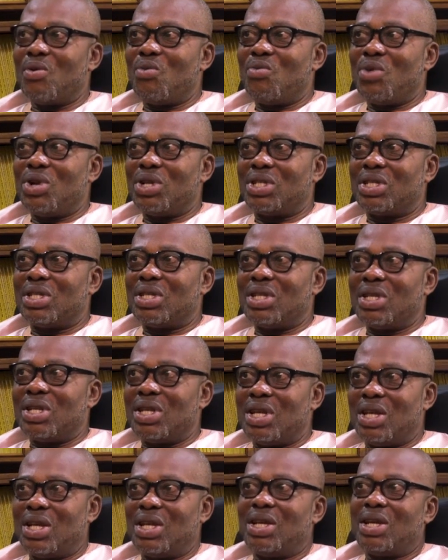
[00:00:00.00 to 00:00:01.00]

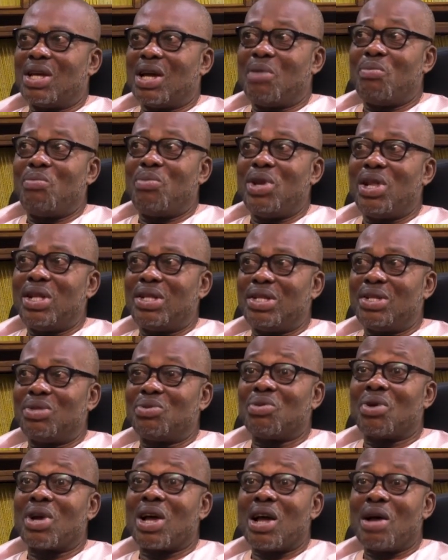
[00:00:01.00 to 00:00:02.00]
with the ability
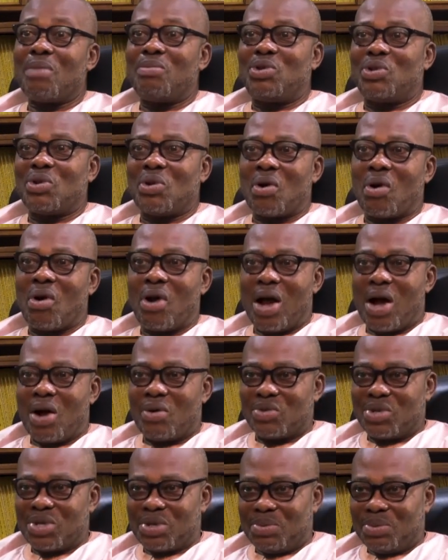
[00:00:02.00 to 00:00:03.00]
to capture
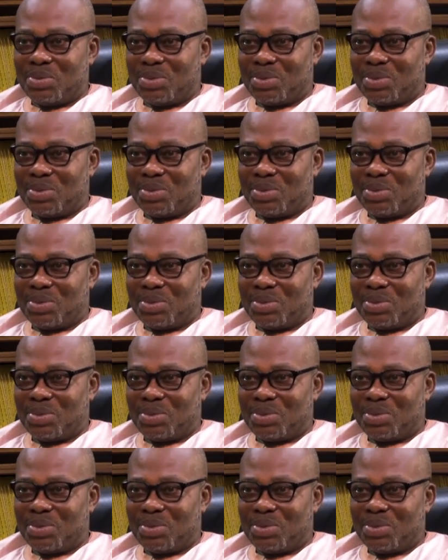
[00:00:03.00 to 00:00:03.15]
crowd,